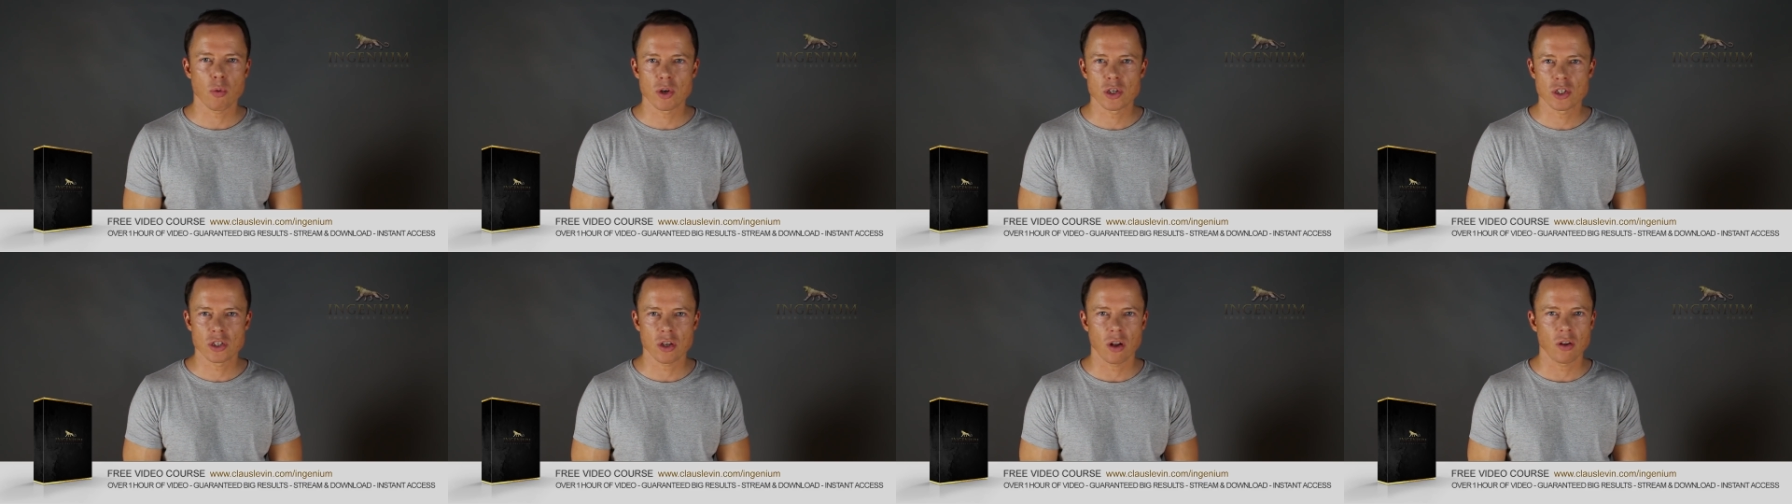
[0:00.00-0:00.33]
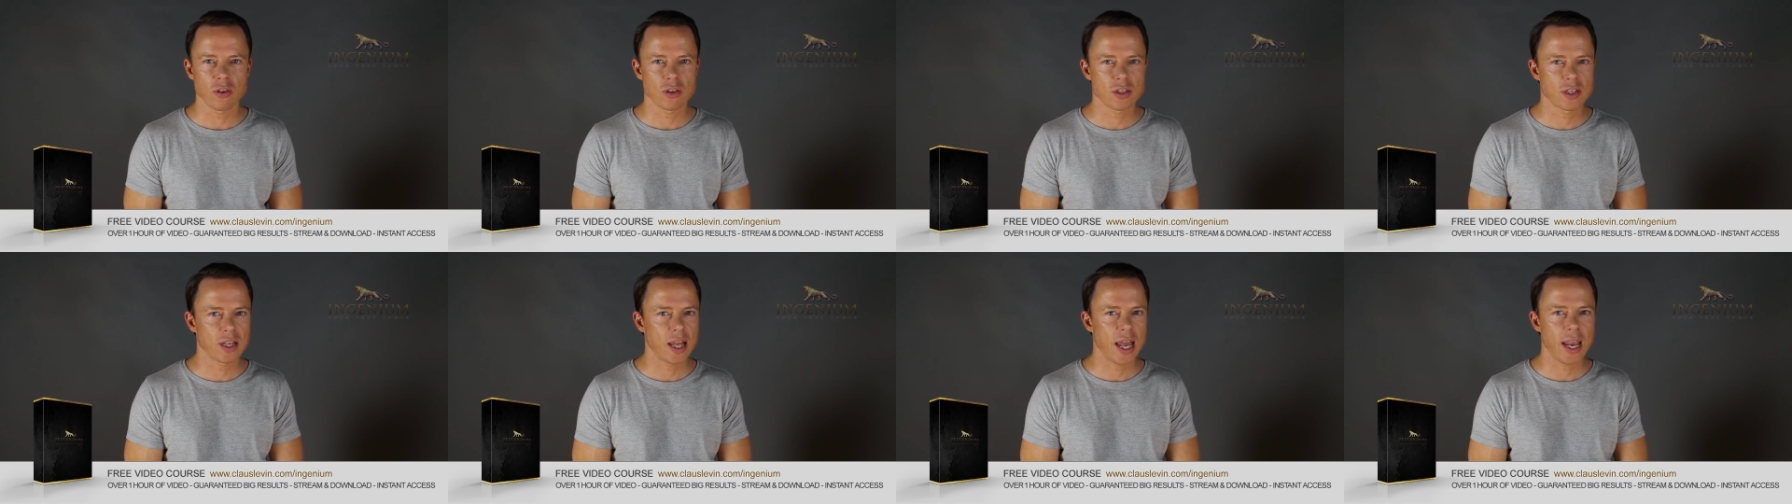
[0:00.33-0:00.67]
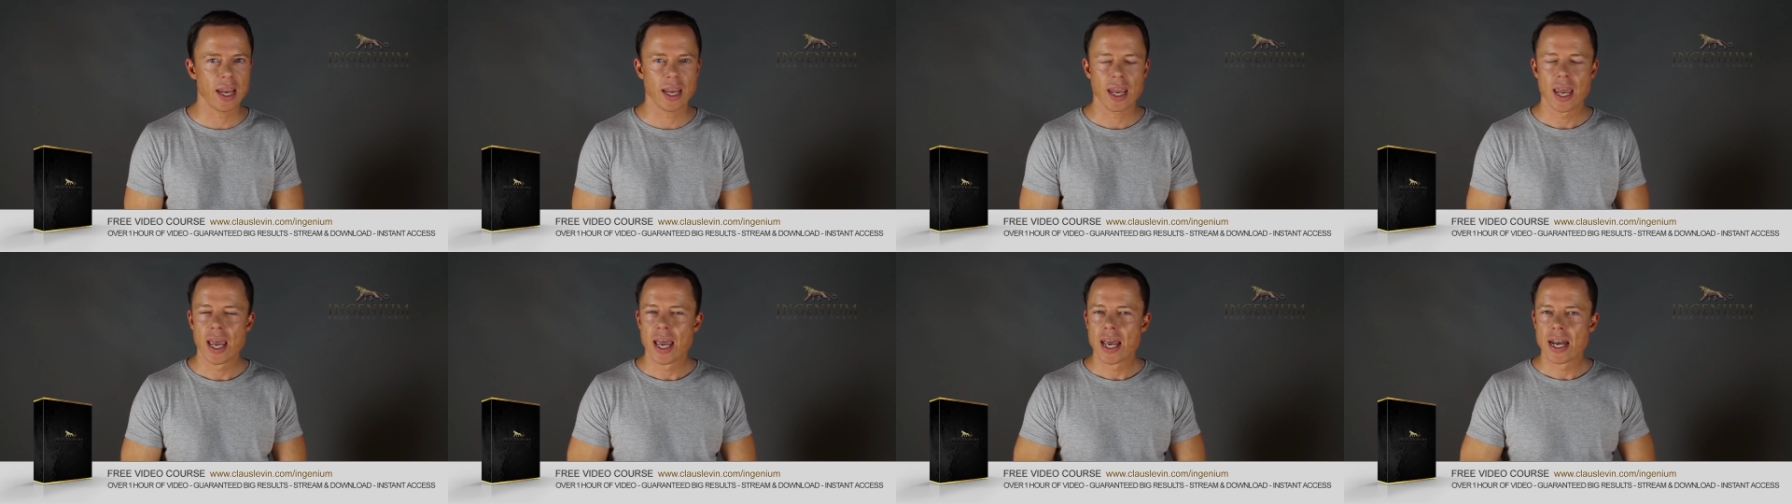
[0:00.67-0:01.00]
results
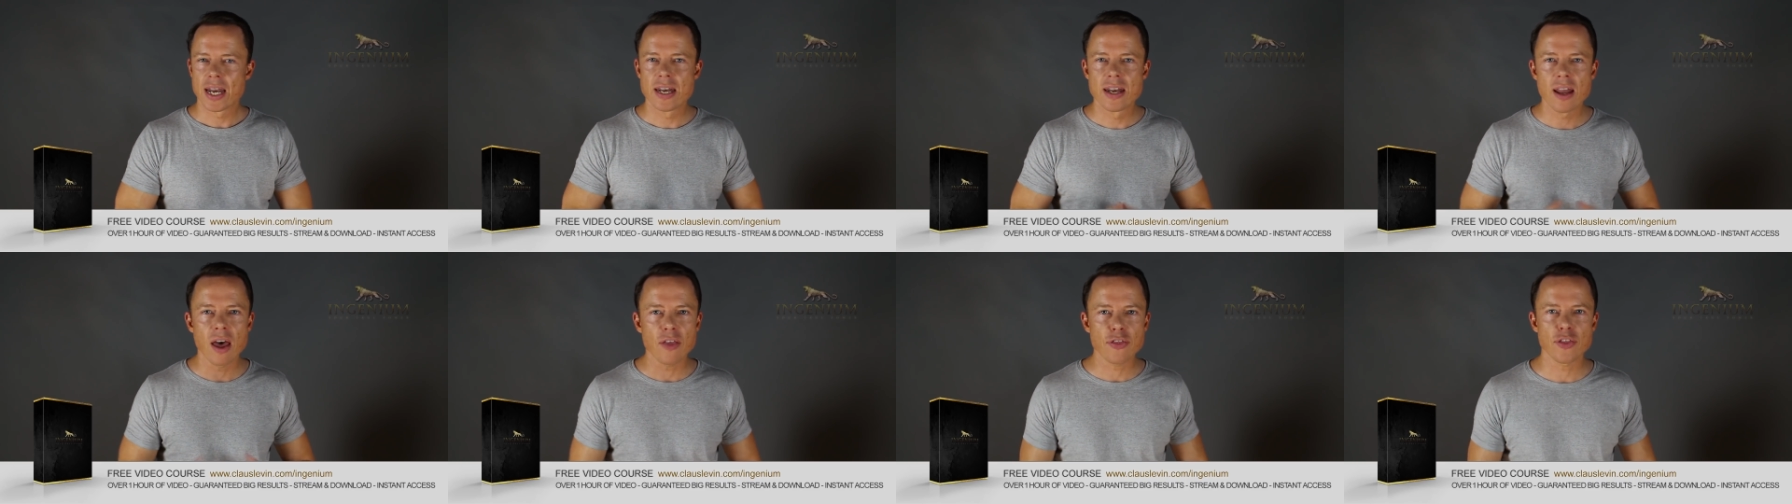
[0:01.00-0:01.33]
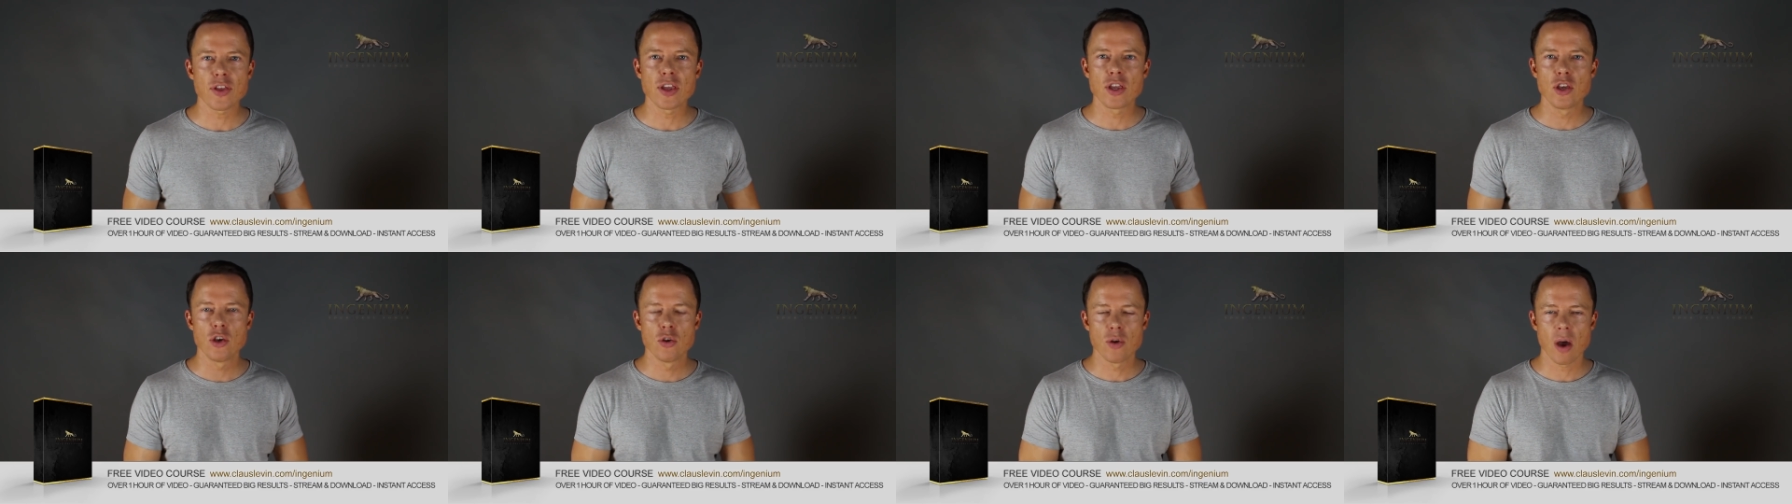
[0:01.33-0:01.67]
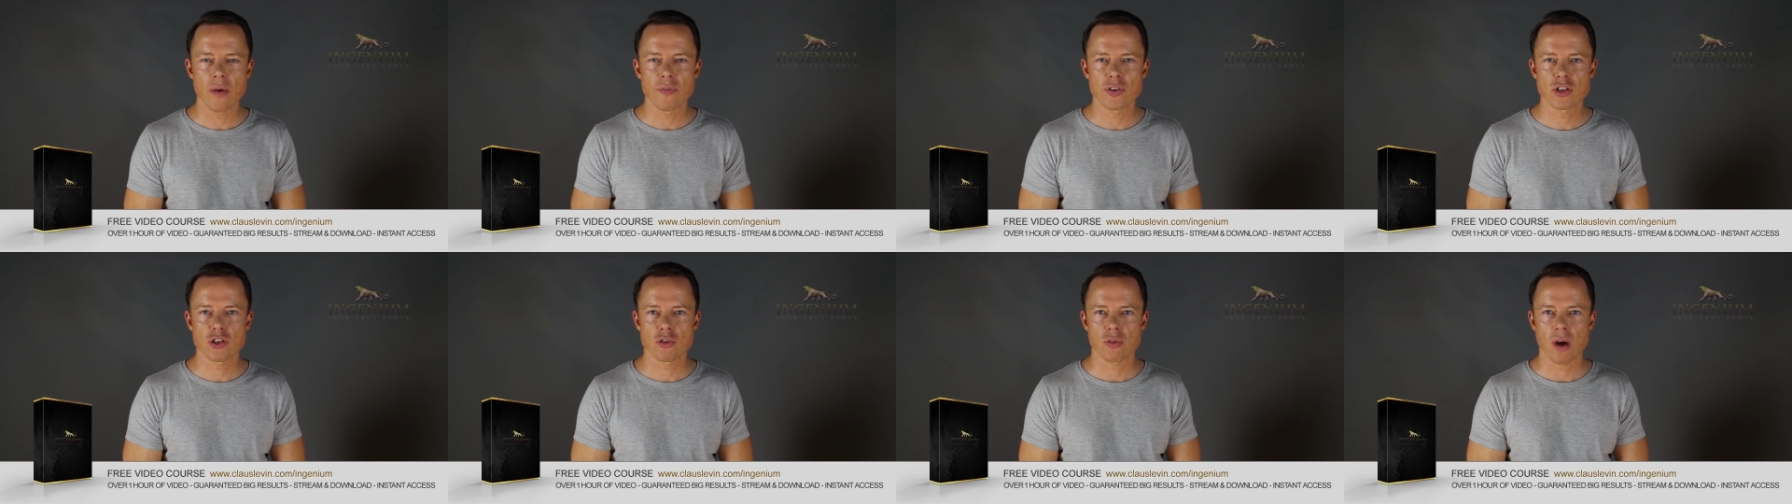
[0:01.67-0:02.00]
like nothing you
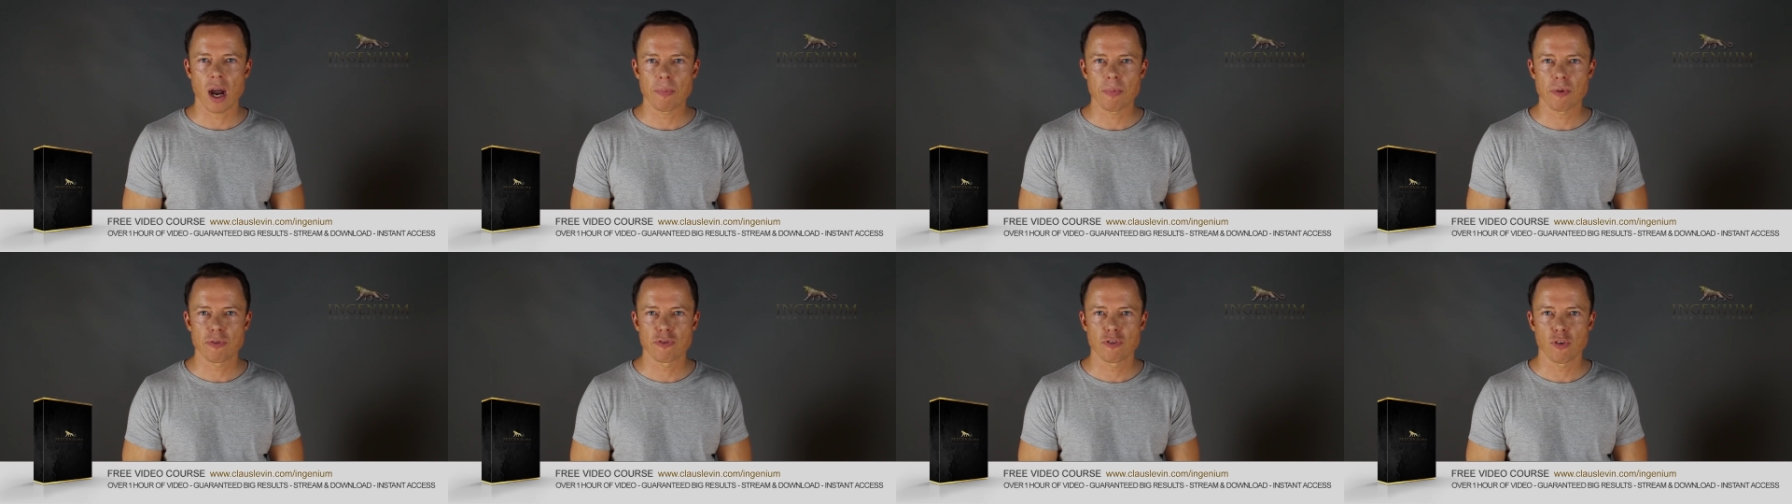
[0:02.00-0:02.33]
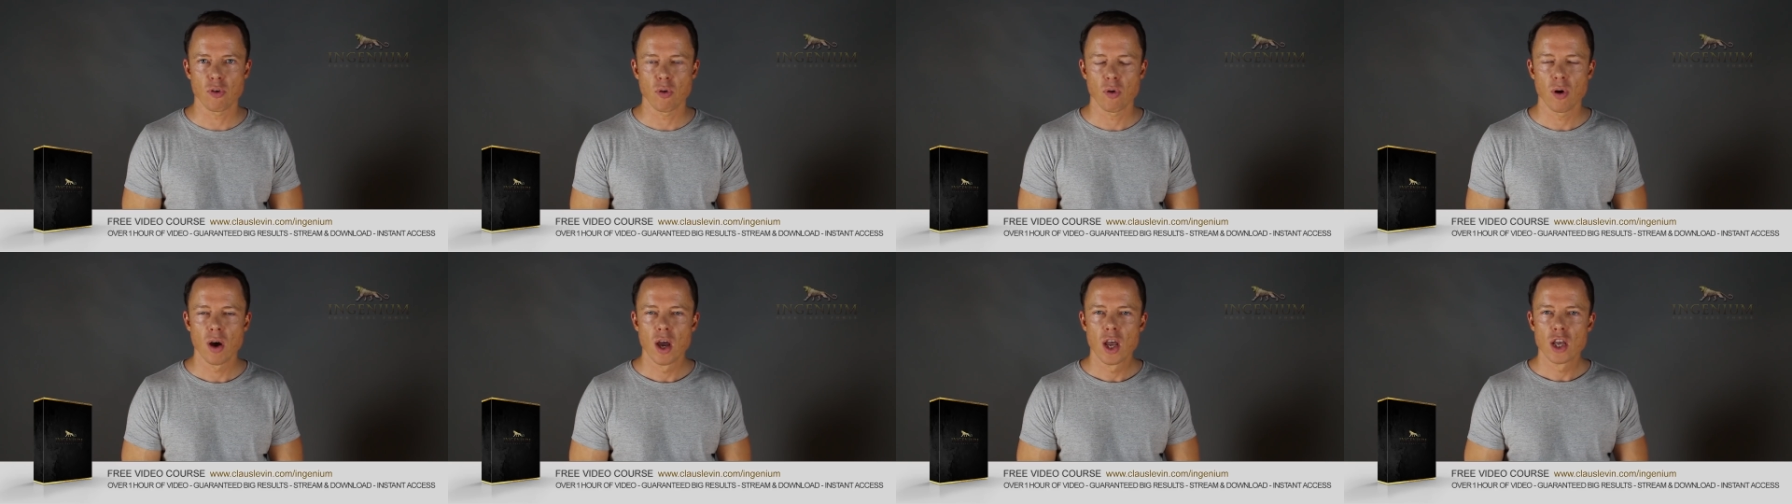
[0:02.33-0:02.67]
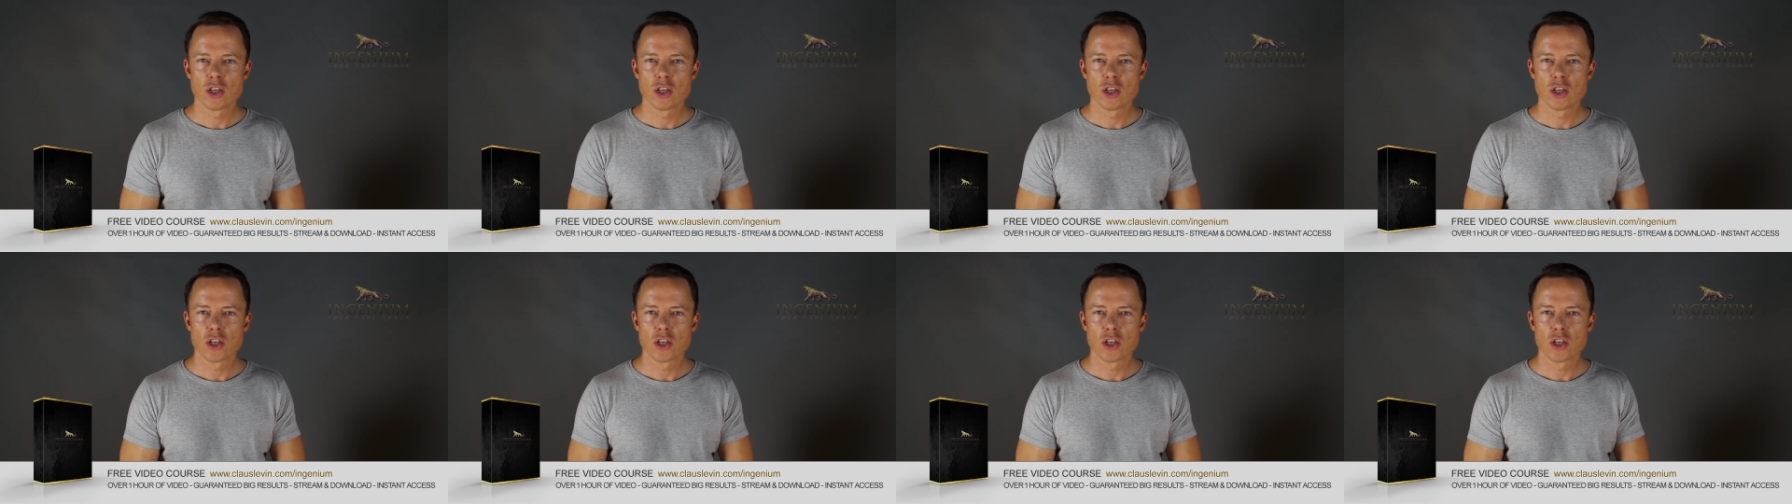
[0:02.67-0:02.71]
ever tried before.